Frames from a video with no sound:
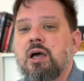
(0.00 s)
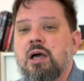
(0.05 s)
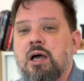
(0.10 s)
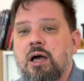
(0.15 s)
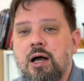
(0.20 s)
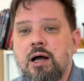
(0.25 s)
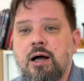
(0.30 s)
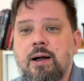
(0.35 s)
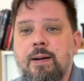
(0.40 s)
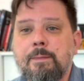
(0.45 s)

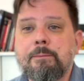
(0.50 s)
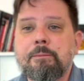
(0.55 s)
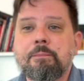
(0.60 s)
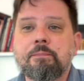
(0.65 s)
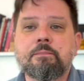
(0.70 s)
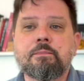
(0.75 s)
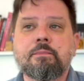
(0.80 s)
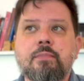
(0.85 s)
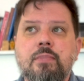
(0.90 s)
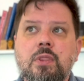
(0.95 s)

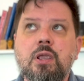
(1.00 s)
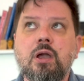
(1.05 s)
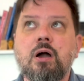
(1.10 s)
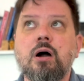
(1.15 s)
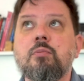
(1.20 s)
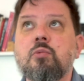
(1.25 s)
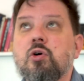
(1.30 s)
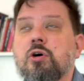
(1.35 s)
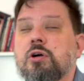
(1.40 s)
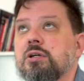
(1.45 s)

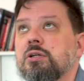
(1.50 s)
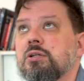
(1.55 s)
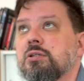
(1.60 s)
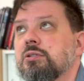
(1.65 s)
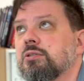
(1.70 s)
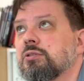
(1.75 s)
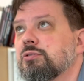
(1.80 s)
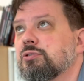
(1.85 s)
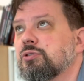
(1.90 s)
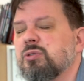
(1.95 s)
A
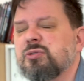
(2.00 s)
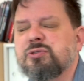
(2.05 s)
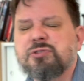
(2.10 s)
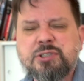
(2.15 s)
more sort